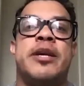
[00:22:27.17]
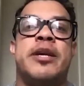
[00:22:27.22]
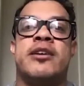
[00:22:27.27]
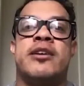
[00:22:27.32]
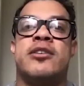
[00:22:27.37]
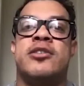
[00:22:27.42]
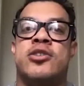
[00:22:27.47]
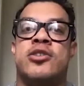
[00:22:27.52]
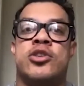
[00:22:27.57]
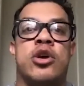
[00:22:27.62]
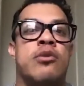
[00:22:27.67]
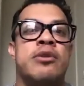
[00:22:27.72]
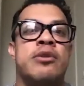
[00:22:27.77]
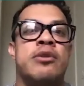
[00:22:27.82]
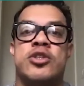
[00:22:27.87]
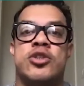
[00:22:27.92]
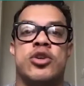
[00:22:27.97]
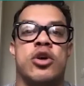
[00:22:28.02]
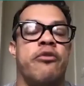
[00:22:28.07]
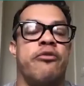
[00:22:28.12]
Just because
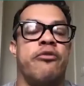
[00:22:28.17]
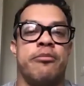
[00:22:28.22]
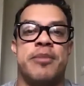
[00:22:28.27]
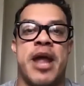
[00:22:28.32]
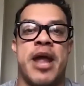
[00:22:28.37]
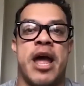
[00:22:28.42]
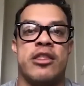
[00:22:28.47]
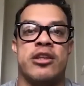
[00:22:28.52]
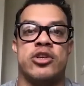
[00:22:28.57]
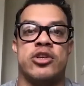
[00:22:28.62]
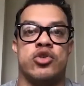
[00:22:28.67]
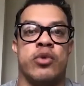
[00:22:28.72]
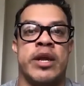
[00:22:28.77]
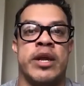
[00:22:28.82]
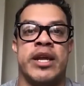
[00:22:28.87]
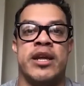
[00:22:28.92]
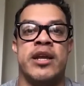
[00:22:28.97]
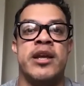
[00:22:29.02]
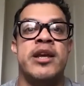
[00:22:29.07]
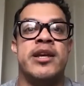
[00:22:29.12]
so and so from down the
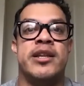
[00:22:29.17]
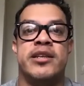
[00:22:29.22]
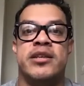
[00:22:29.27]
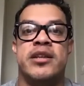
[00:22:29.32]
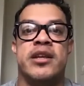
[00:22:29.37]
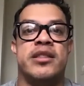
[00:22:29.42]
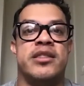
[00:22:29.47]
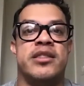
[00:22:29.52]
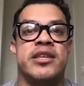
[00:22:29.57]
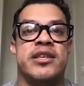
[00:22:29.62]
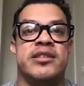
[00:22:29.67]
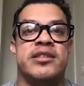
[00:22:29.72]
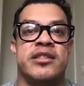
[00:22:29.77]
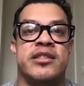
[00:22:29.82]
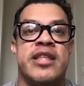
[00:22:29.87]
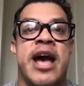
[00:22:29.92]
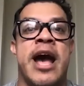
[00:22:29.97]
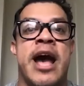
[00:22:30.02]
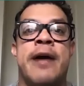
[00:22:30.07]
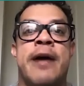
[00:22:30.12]
street did
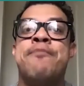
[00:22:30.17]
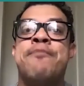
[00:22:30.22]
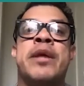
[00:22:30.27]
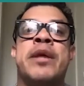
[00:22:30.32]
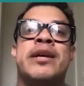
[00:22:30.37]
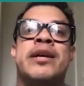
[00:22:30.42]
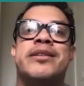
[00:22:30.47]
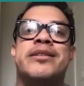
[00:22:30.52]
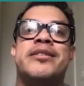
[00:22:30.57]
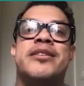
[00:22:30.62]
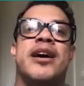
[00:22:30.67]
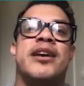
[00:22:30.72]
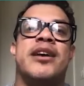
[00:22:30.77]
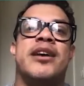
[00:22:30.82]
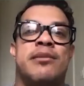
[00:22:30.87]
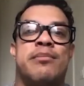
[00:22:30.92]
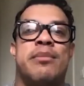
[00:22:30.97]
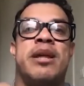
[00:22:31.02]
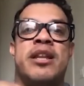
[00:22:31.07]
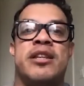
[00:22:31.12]
this and that
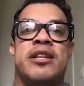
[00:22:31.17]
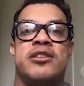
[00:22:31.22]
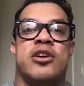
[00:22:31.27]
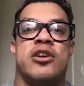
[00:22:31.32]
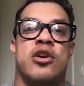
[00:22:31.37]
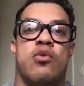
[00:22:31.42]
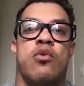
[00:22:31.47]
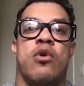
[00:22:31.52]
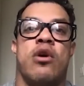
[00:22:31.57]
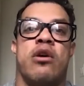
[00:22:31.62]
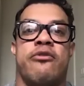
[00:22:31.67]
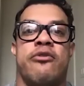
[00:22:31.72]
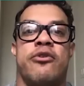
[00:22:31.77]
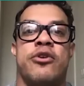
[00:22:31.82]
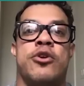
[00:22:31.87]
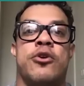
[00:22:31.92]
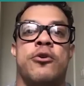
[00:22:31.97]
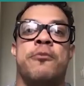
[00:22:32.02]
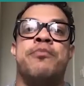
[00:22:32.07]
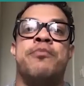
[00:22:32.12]
doesn't mean it's going to work
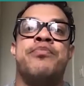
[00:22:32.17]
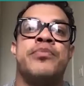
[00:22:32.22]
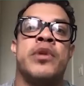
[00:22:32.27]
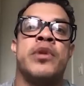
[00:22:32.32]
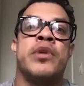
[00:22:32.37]
for you